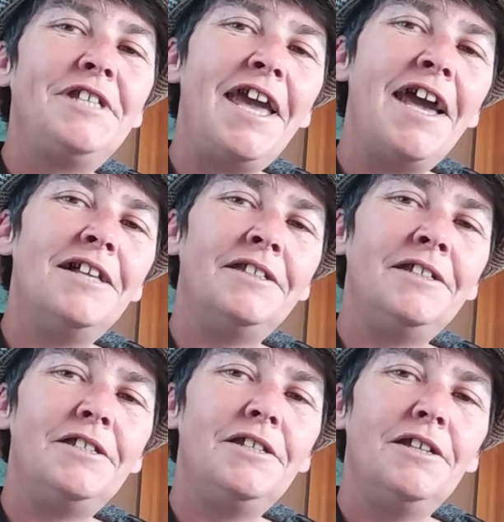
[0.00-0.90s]

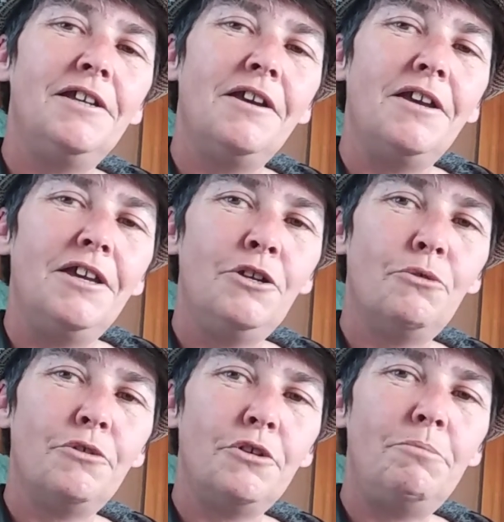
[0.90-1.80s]
talent in
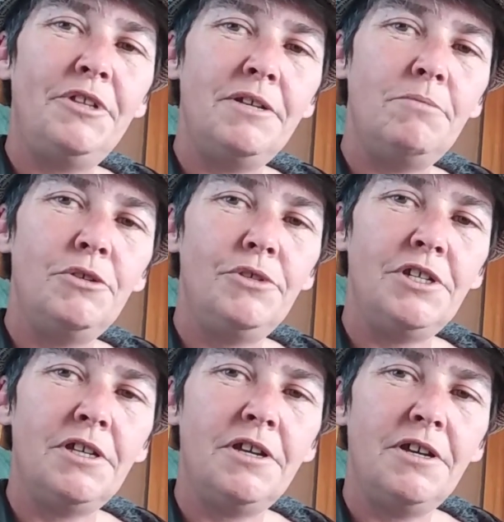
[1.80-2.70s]
order to play
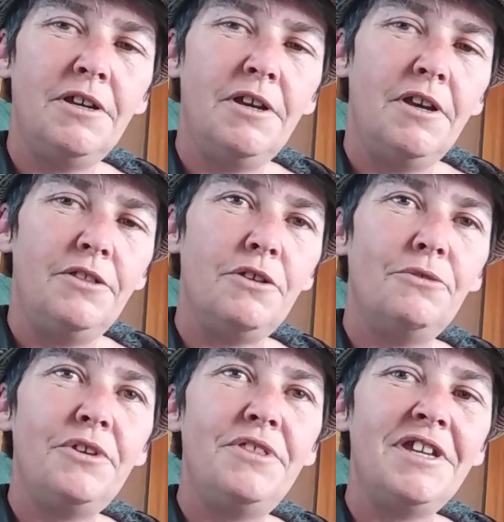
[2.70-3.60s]
music. The
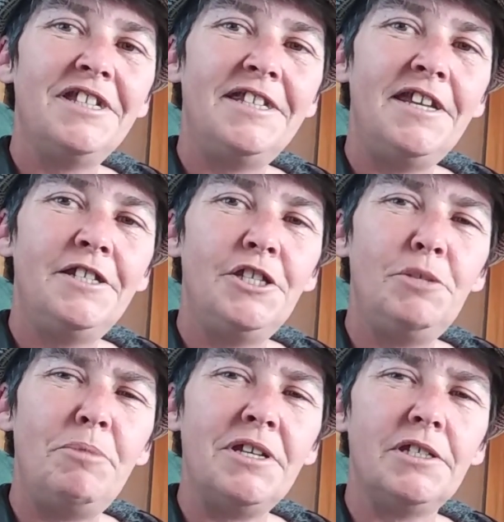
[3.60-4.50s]
only thing it takes
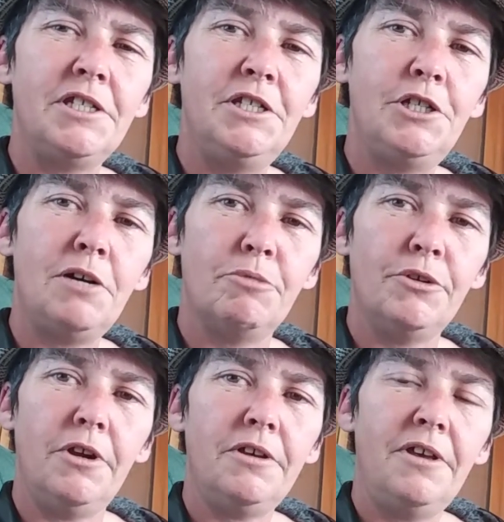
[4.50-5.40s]
is being
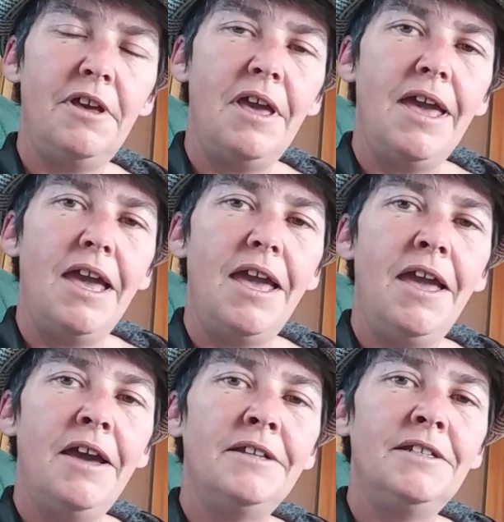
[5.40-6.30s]
stubborn.
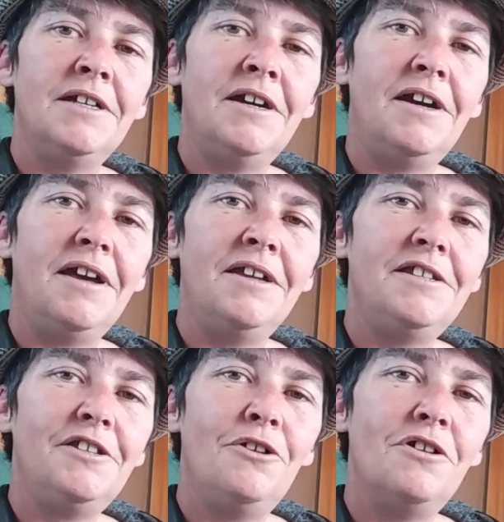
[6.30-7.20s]
And
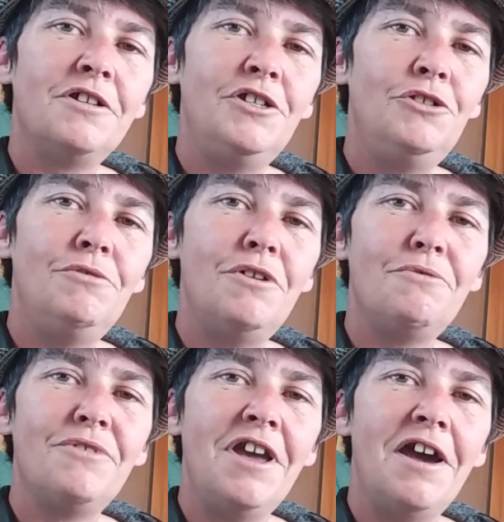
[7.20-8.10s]
as long as you
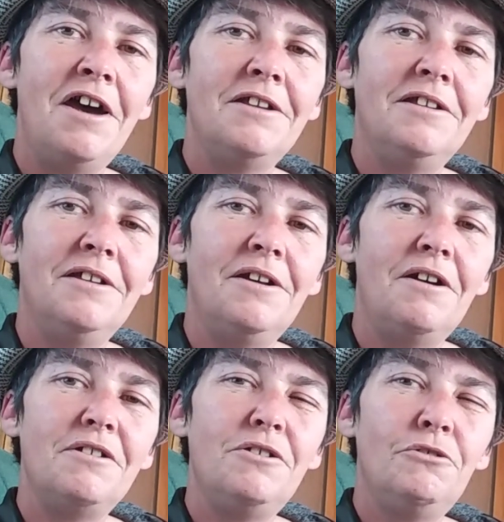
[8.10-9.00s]
know that,
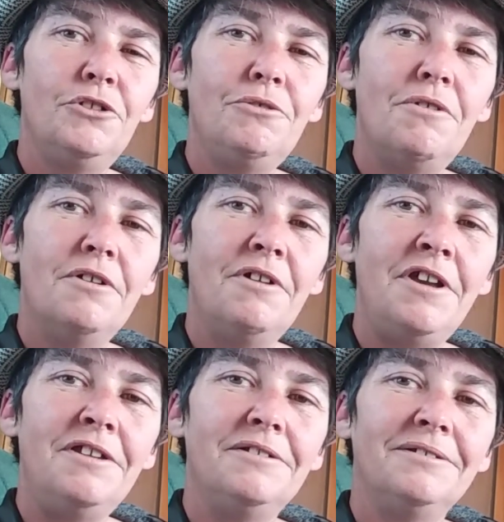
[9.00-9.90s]
you'll do all
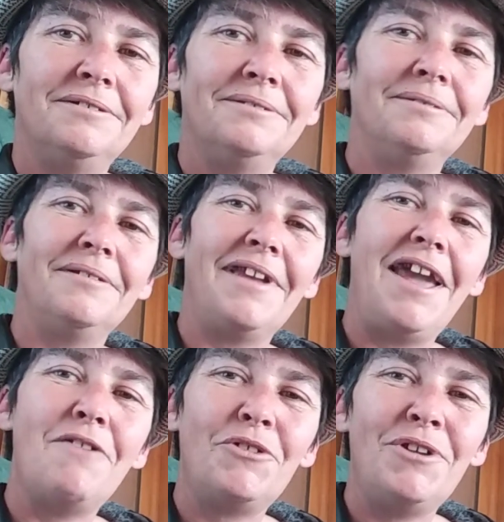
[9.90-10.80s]
right.
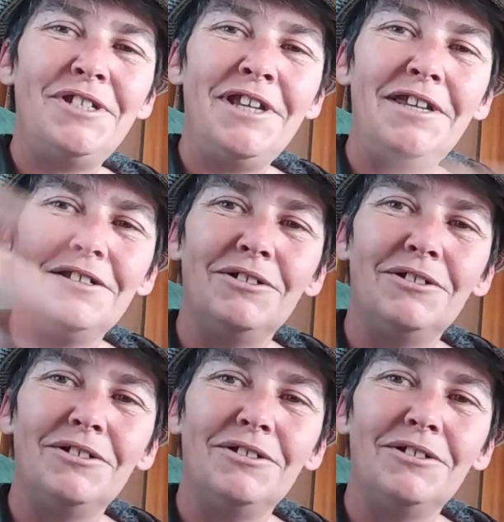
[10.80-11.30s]
Have a great day.